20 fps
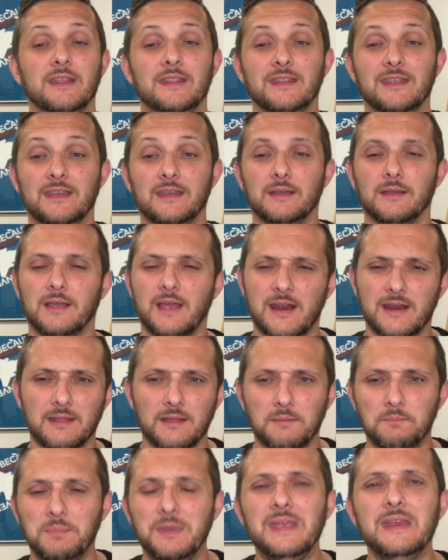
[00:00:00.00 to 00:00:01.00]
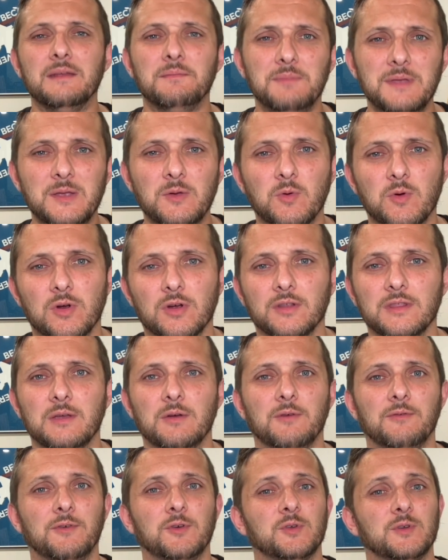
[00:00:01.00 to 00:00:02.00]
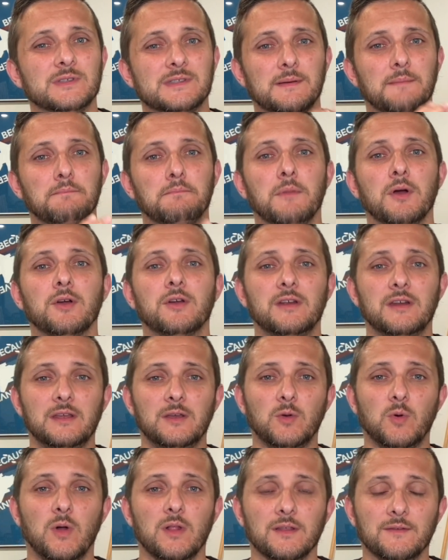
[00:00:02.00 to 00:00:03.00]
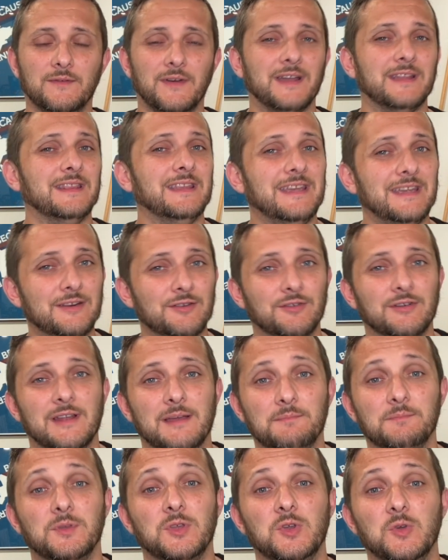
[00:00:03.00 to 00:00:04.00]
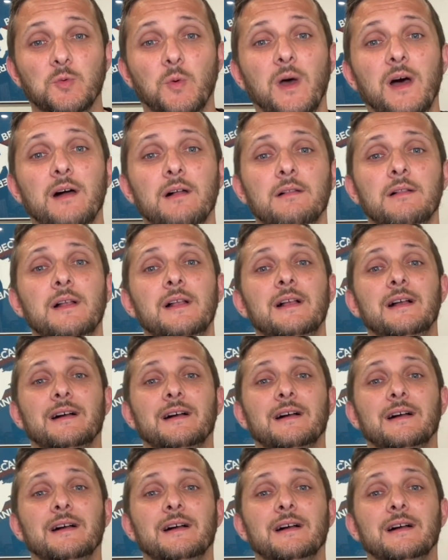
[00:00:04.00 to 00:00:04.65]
the kind of the B2B world they refer to as a marketing qualified lead or an MQL.